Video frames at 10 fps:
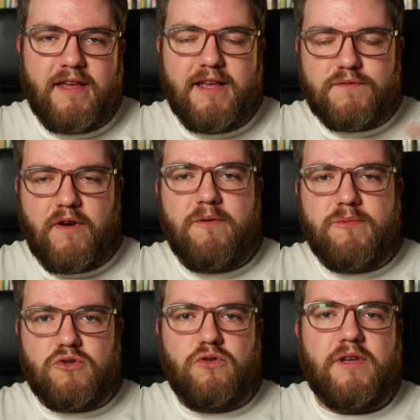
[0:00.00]
he's very
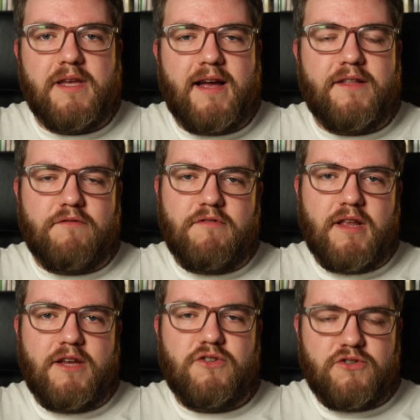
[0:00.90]
much looking at the
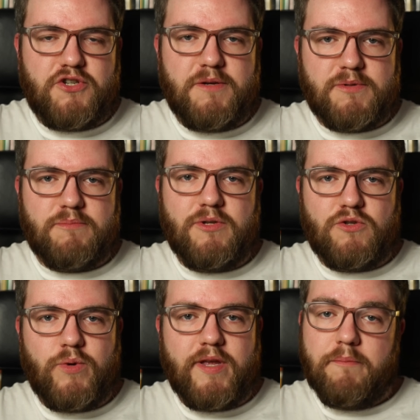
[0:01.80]
relationships
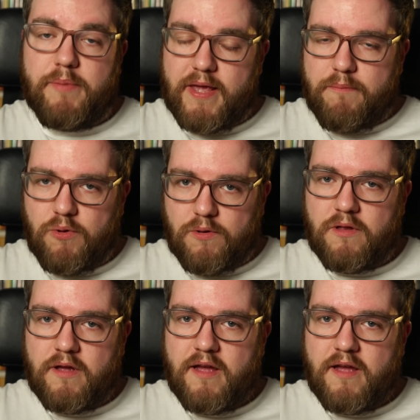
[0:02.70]
between people